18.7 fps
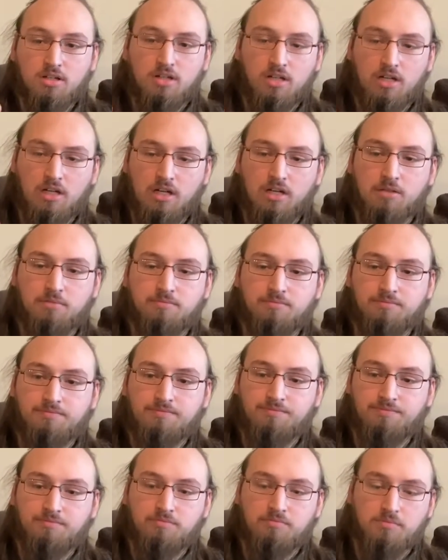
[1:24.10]

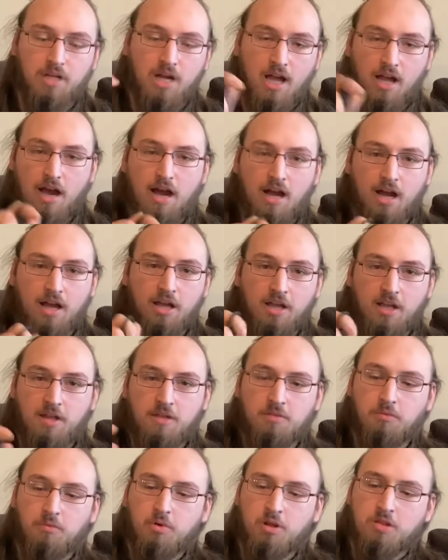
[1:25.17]
But I
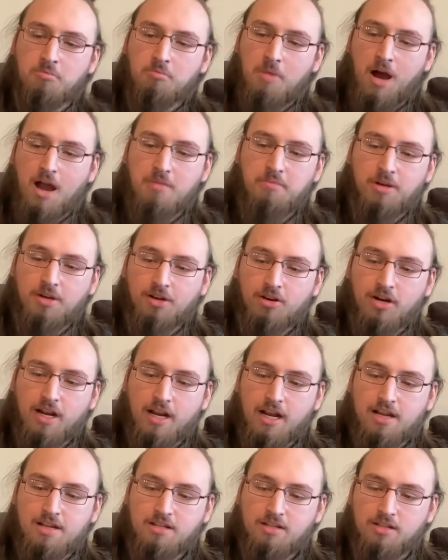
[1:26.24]
with my bigger
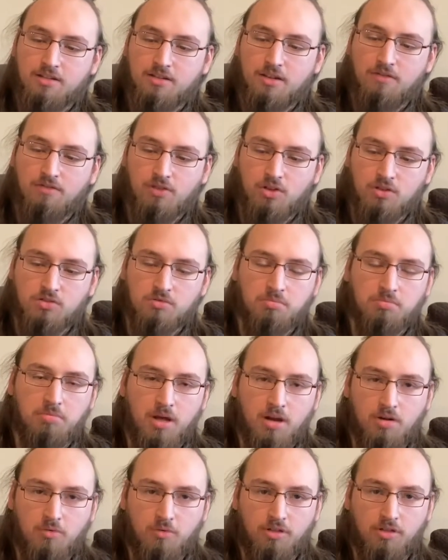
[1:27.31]
hands, it feels
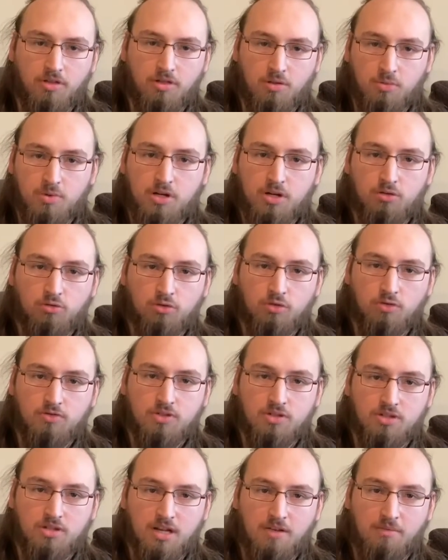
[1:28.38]
better with the 3 grooves,
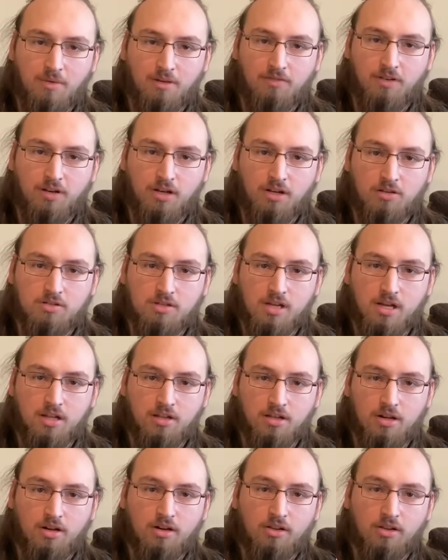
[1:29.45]
just to have my fingers lying
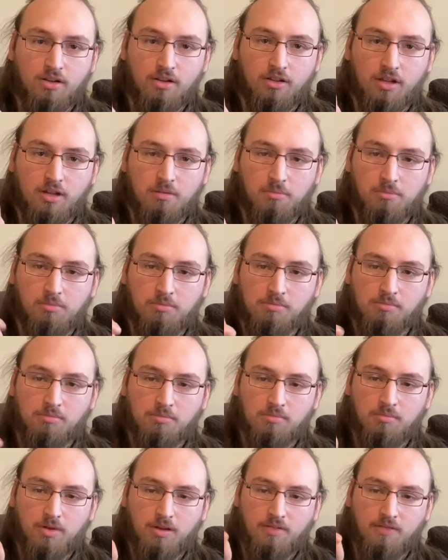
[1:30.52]
there and then
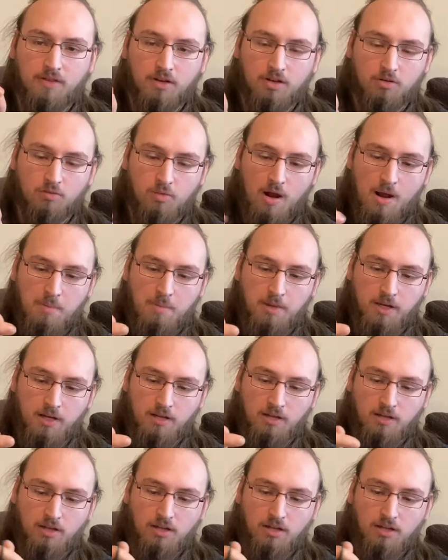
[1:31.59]
my finger wrap in it.